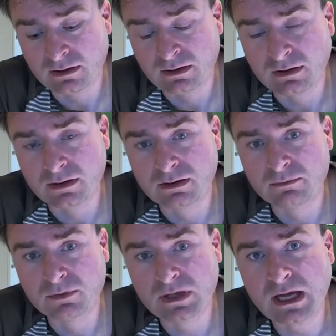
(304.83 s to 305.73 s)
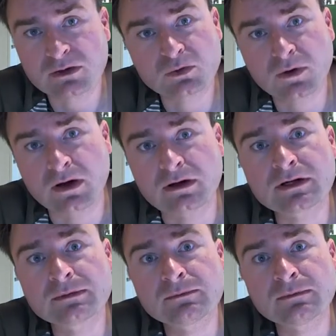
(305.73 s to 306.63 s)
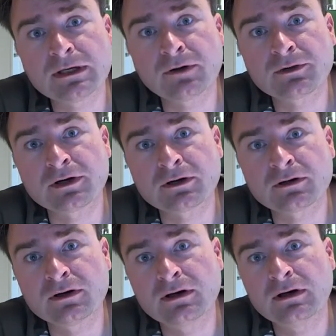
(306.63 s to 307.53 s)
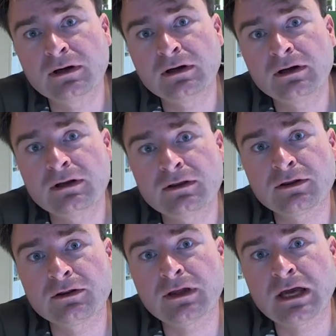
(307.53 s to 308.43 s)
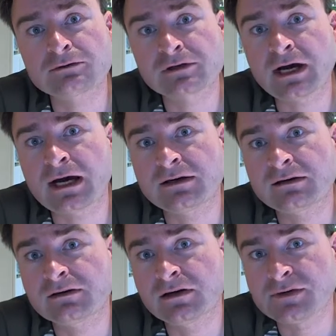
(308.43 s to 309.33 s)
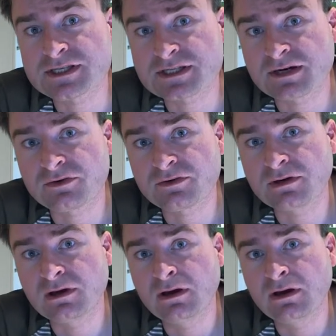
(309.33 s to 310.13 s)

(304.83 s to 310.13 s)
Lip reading: high quality healthcare a right of a citizen?